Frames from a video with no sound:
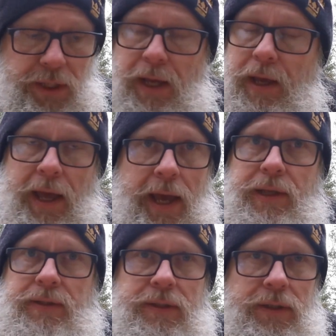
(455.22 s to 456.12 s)
But yeah,
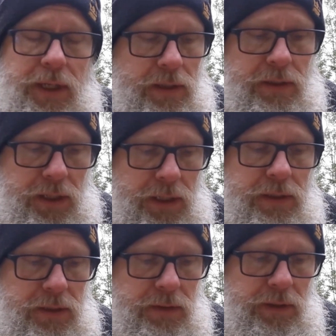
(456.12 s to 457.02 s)
8.
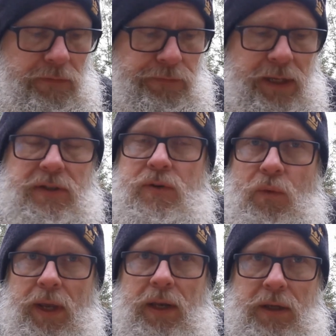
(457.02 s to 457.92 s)
It
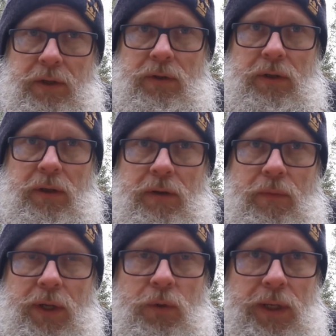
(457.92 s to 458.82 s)
feels really good
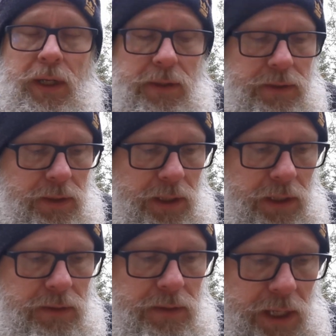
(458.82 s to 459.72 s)
when you eat it.
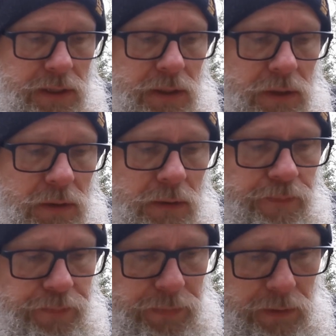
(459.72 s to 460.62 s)
It tastes
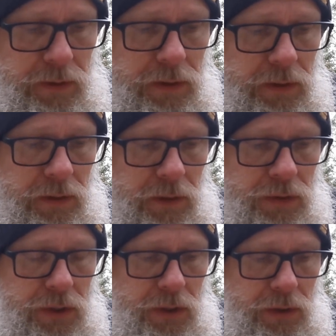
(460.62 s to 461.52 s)
good,
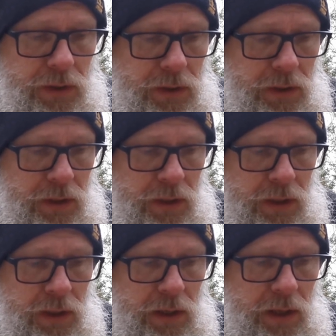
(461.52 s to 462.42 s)
looks good,
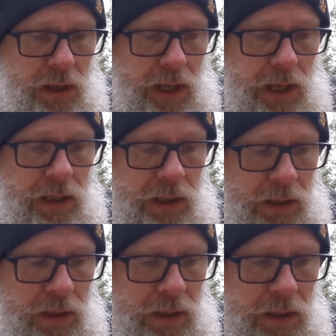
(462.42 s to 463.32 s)

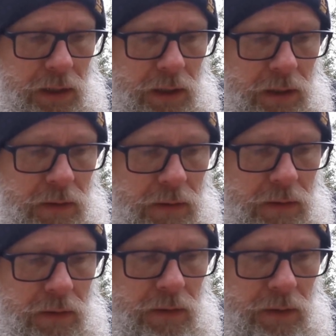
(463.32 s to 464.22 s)
and
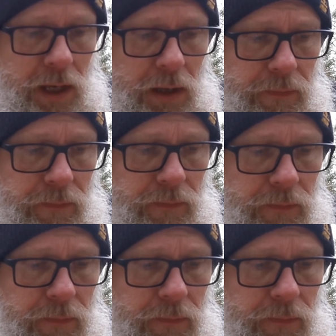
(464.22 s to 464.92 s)
yeah,